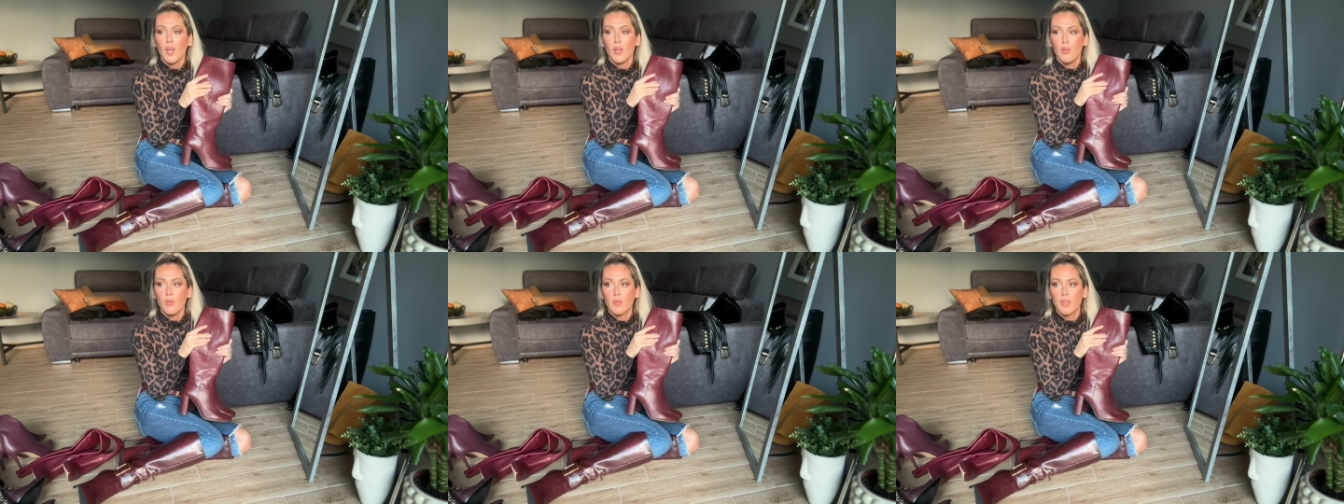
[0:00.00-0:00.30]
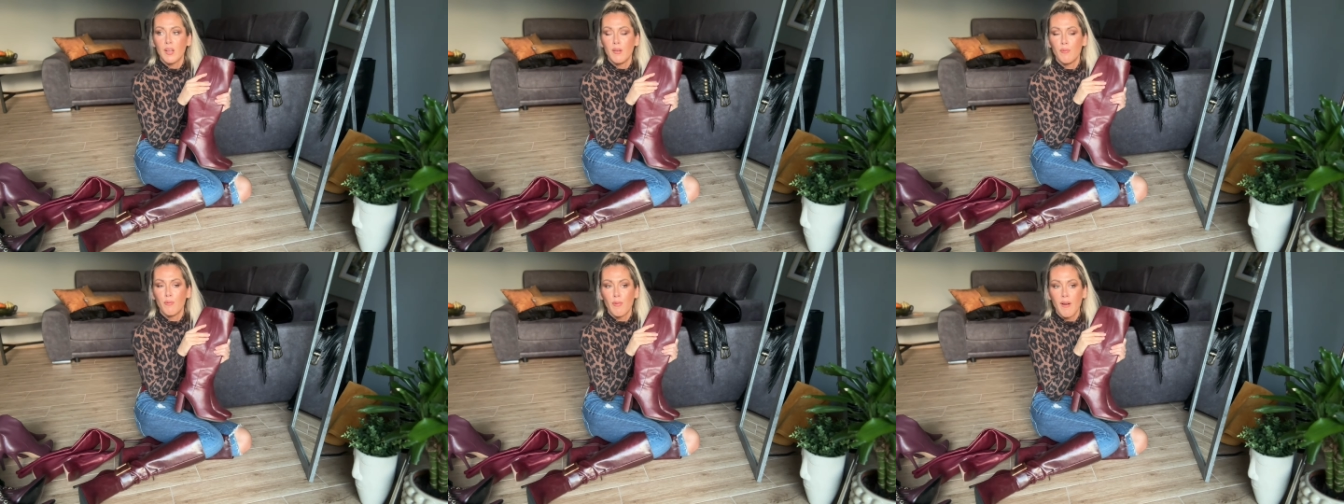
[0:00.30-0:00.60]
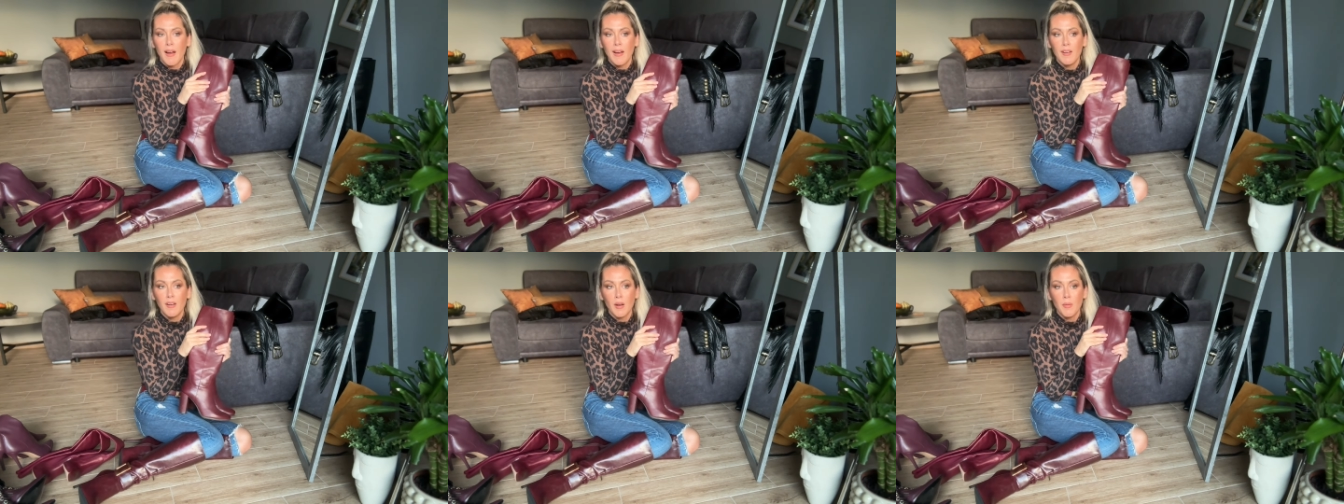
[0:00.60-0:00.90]
you can
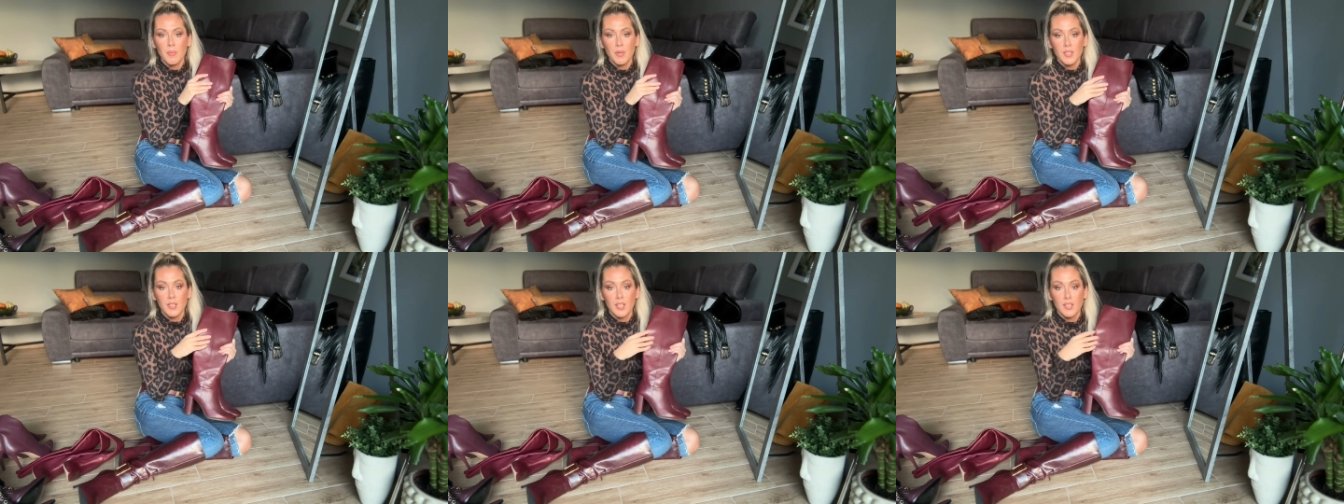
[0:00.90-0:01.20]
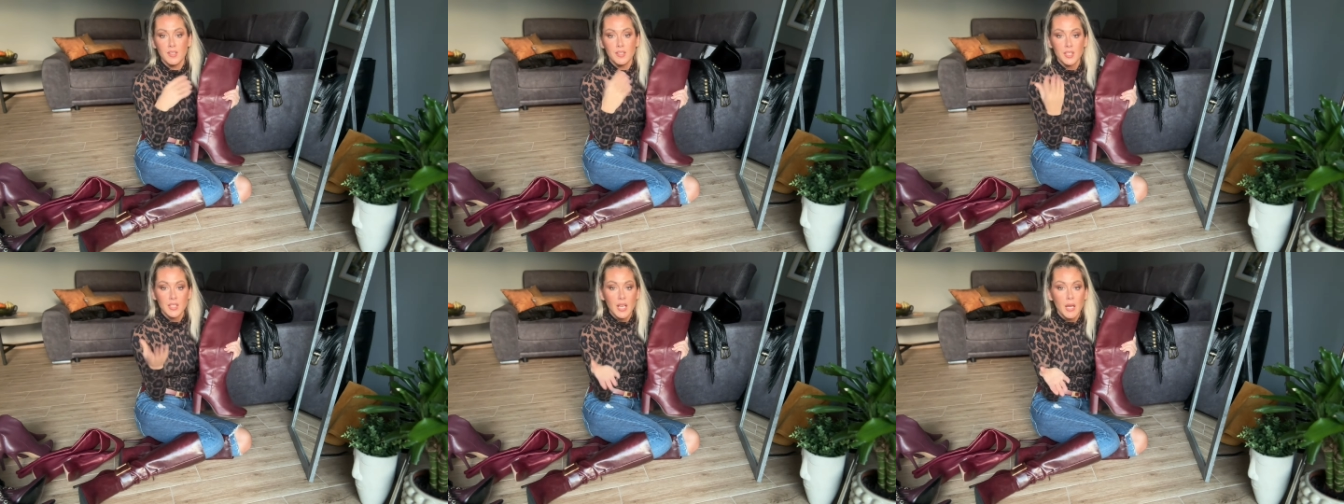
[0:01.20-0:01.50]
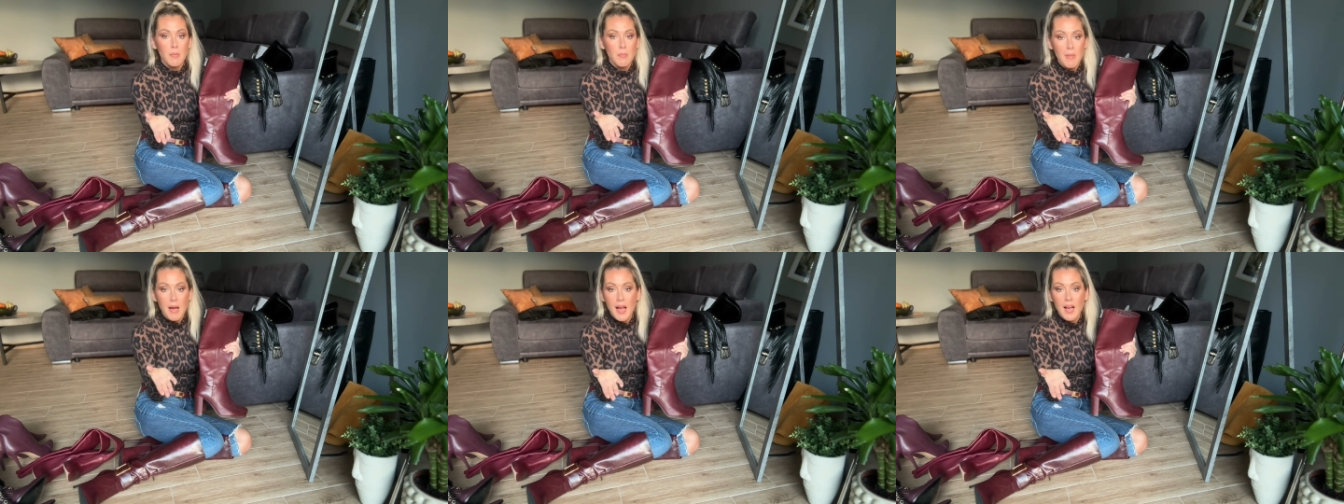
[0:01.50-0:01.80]
find them in the
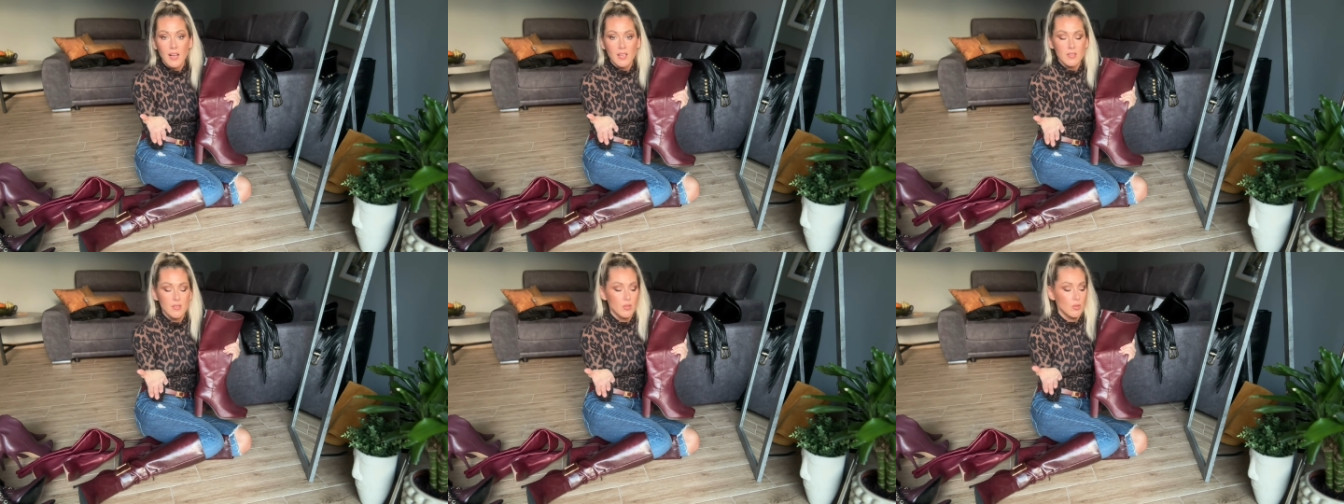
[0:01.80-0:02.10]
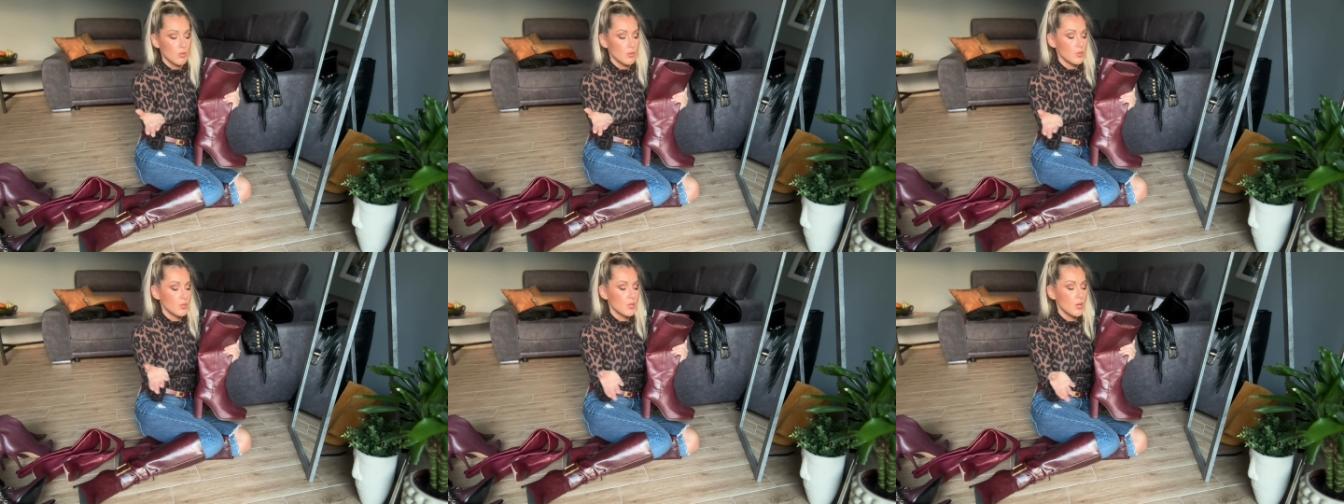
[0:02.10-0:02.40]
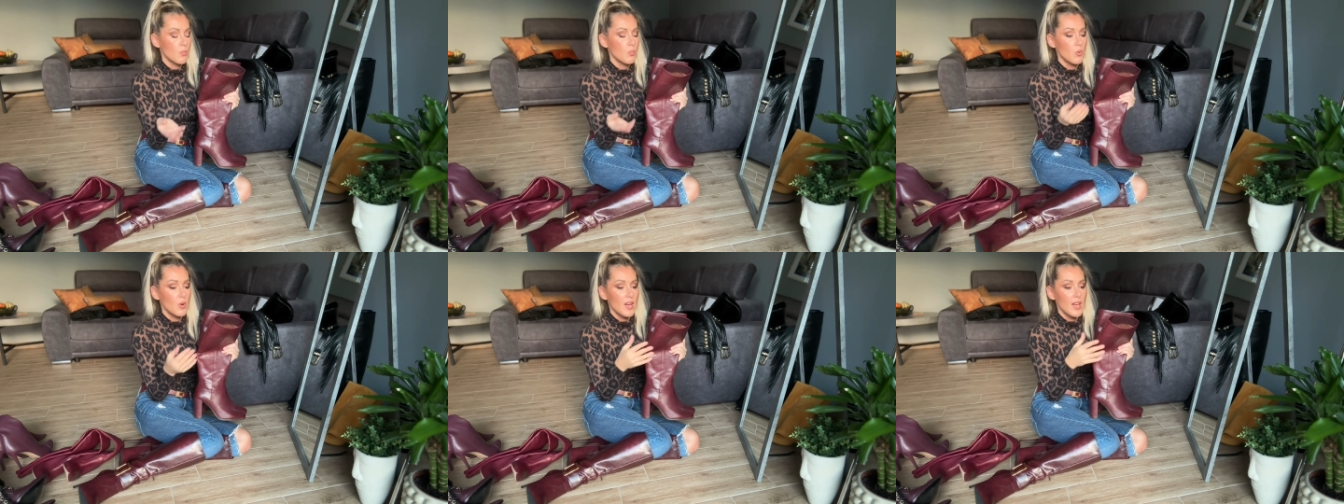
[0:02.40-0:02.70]
TK Maxx or
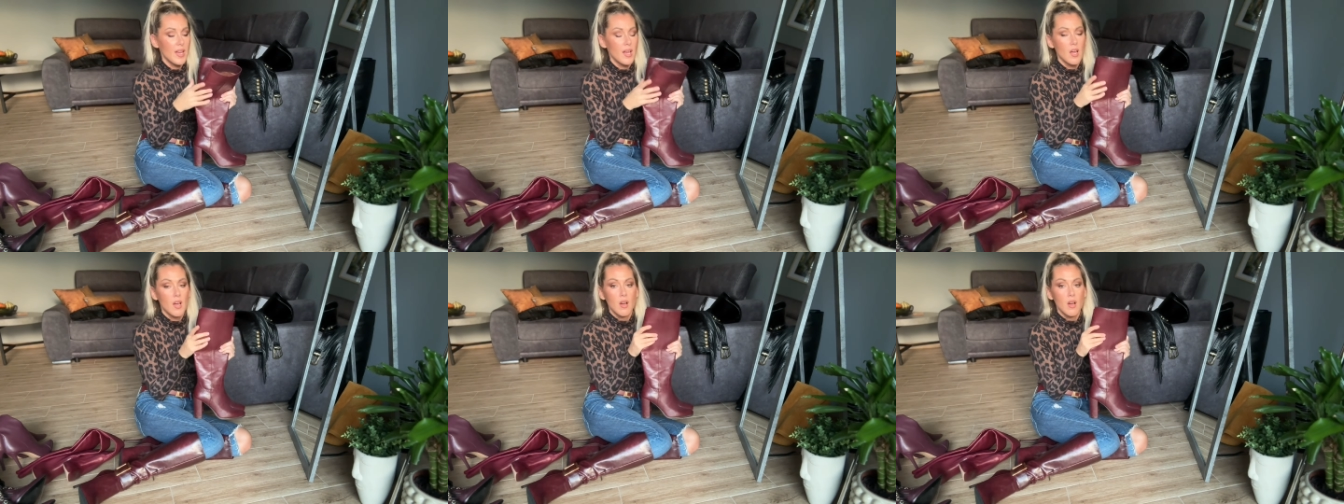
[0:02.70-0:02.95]
somewhere